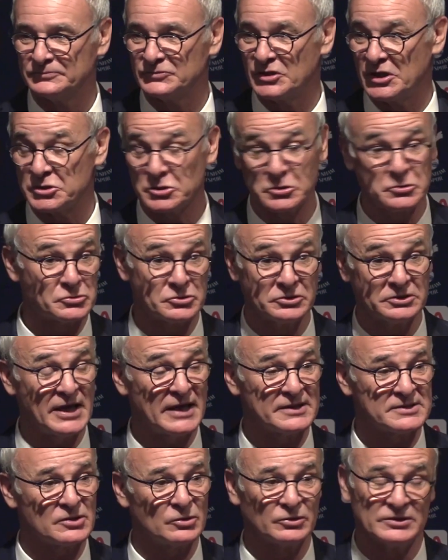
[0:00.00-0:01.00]
No excuse.
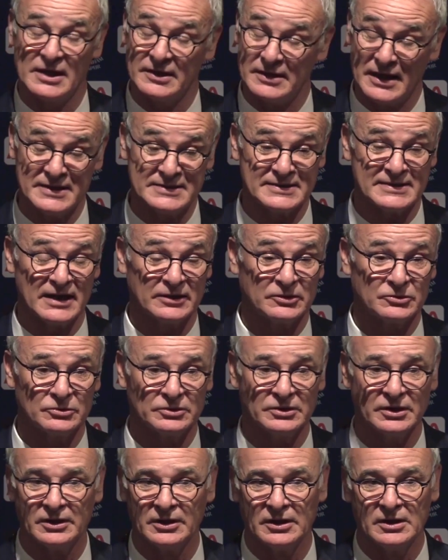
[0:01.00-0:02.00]
That's what I said
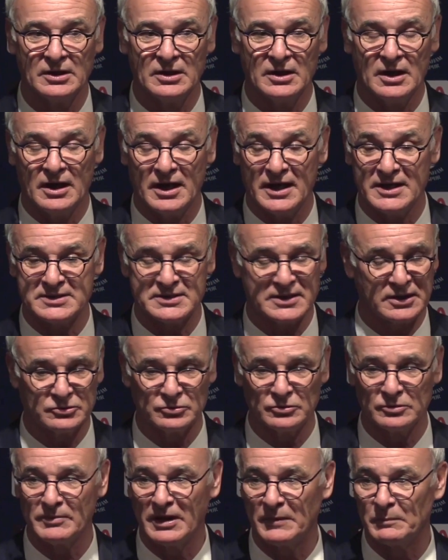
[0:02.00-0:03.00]

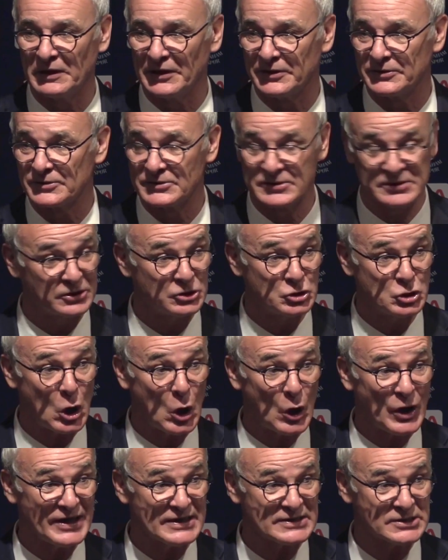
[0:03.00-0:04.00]
to my players.
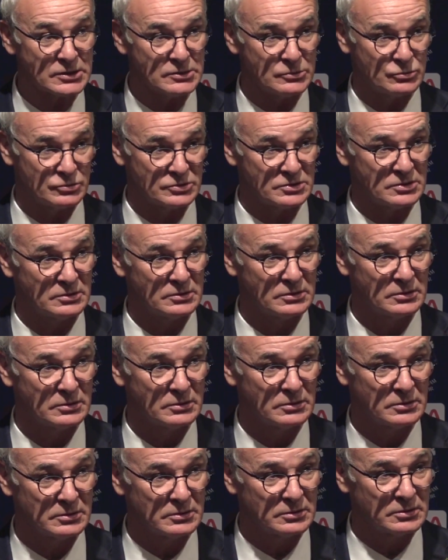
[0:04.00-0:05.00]
No excuse.
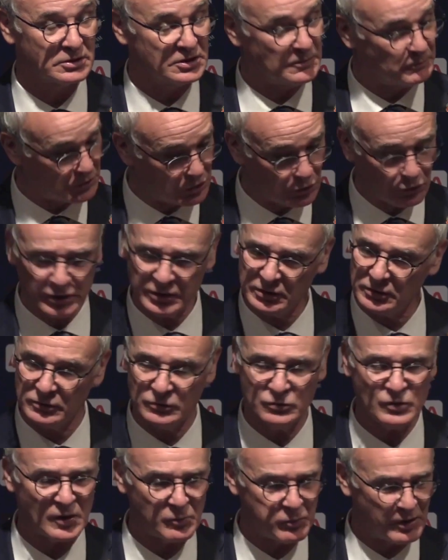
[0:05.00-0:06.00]
Keep
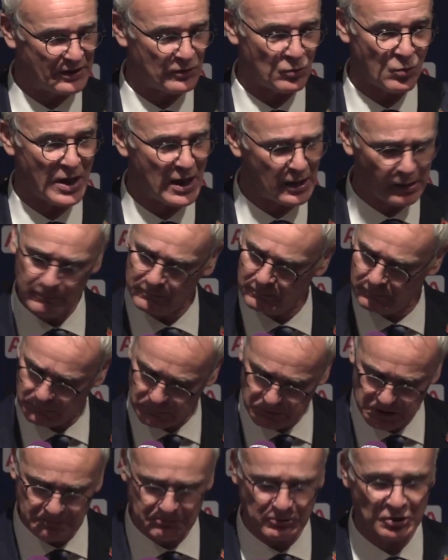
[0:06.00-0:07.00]
going. You are playing well.
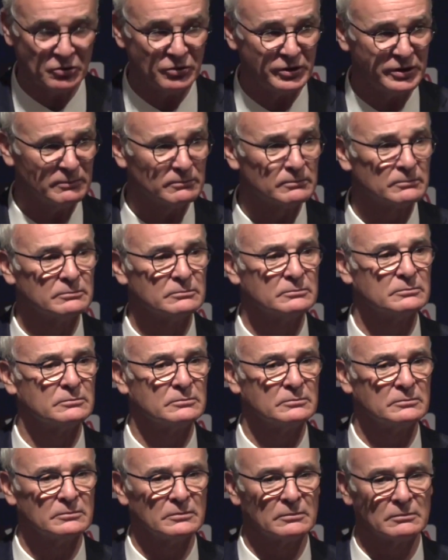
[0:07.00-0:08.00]
Keep going,
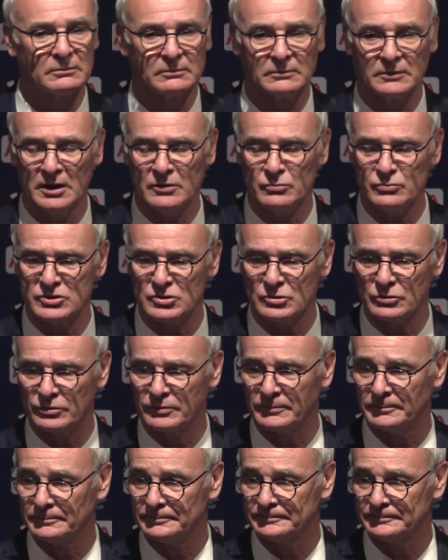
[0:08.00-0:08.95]
and we score.